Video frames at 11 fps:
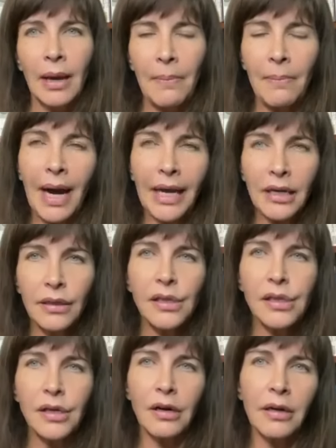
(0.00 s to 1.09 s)
My
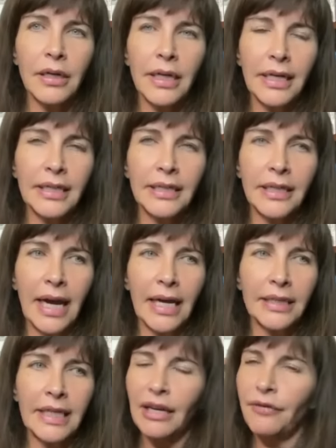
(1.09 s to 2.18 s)
concern is
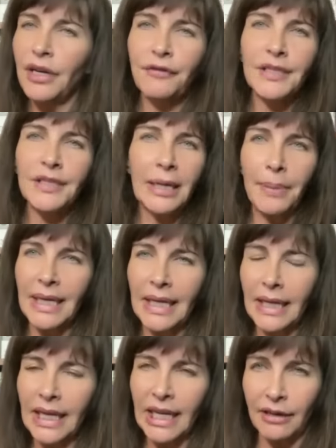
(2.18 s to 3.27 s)
that even if somebody
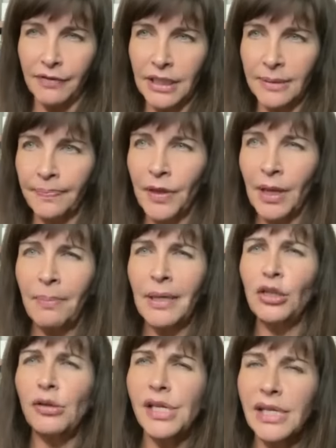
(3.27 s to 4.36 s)
leaves, but
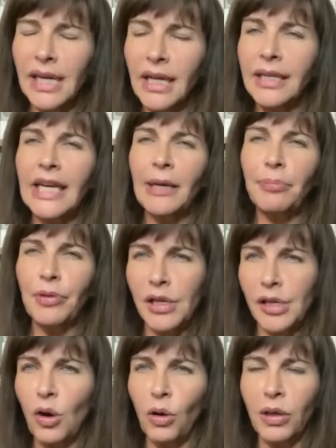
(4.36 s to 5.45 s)
you still keep this
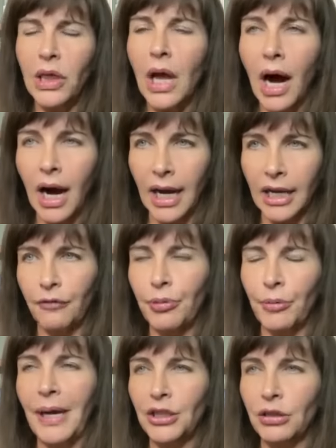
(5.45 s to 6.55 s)
whole lie of
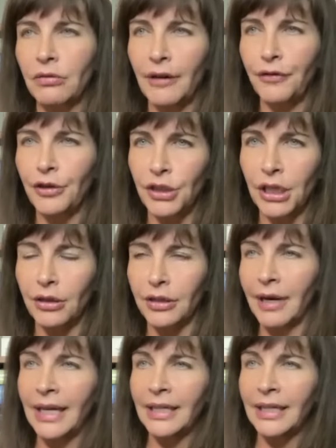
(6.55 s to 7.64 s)
perpetual refugeehood,
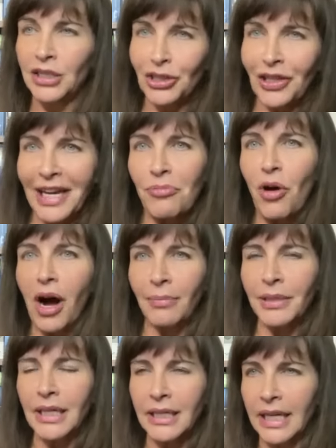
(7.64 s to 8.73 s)
right? Just like
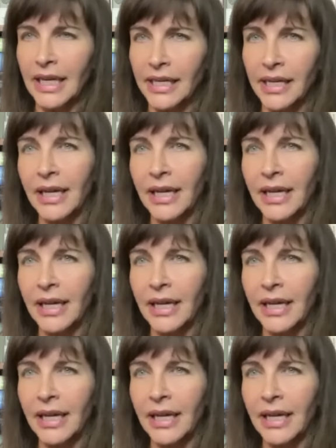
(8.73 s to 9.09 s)
Mohammed Khadid,